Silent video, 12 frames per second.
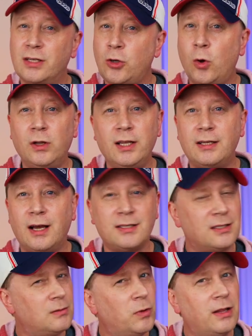it totally does.
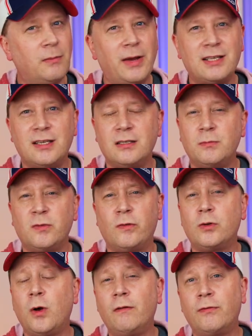It's one of the best systems for
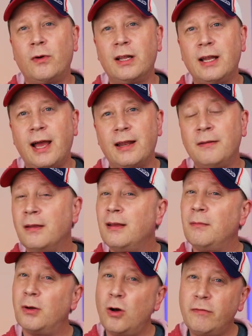1249.
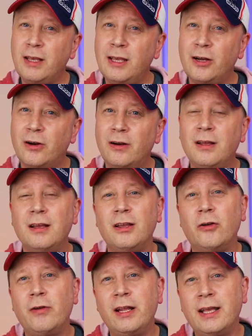But over here,
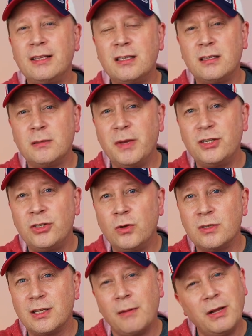you're running into some
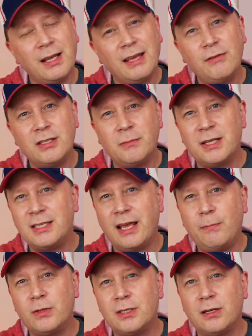issues, and I'm going to give you some
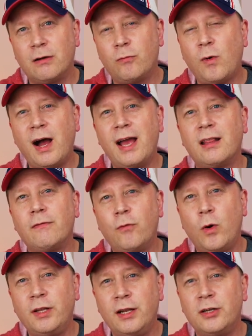examples here of why the
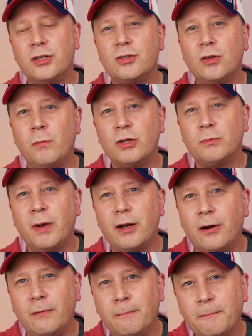14 inch is so much
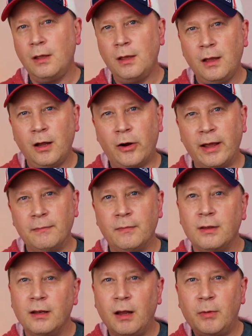better. All right,
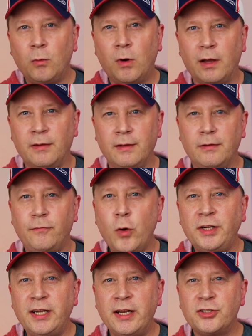Number one, the
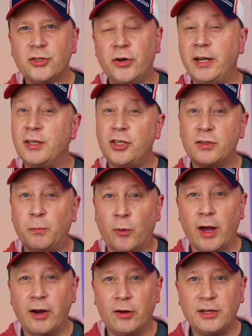14 inch screen is just
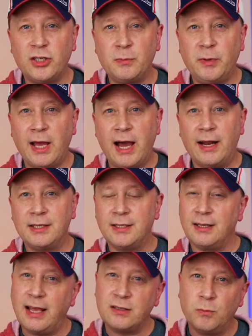brighter. Let's just be honest.
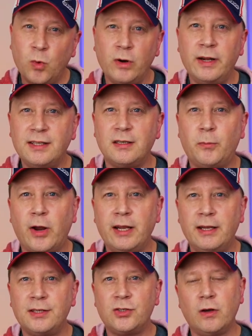It has more nits of
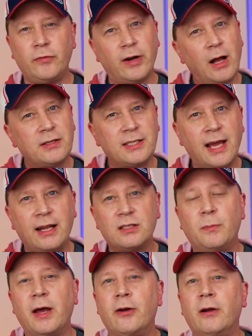brightness, so if you're outside,
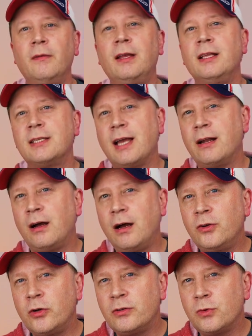it's better. It's got
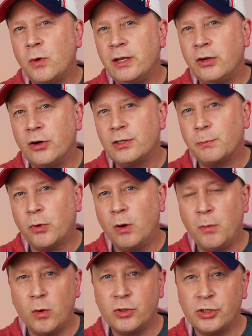120 hertz
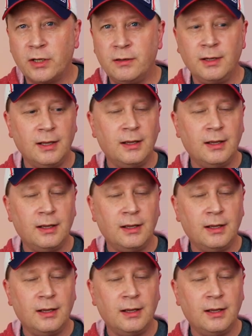ProMotion.